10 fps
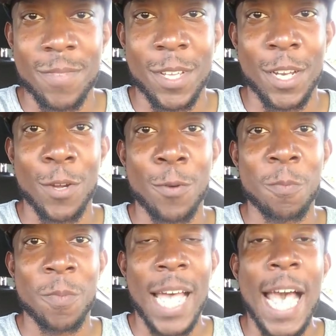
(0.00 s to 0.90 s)
You know,
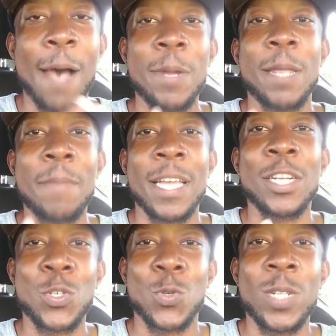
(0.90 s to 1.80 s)
how many men
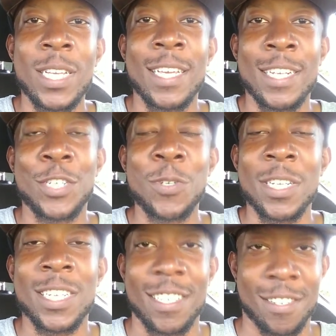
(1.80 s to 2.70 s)
truly get
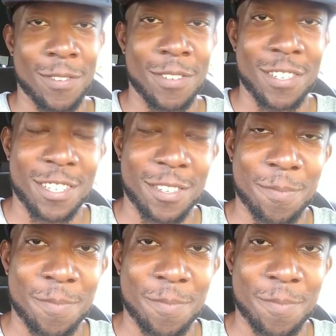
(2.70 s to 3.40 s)
choosing signals?